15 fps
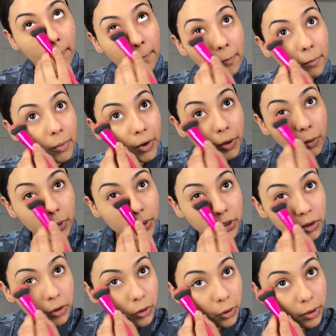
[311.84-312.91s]
But when
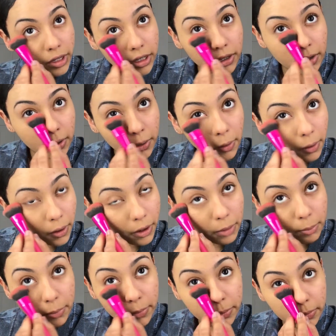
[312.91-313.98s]
you're going up
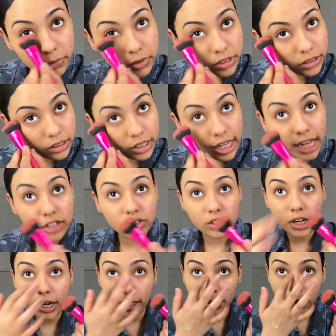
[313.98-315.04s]
to the lash
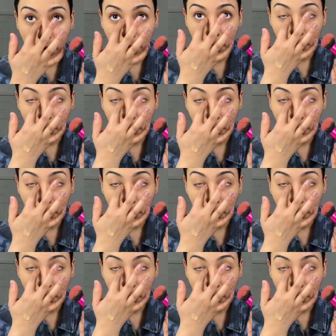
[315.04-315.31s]
line,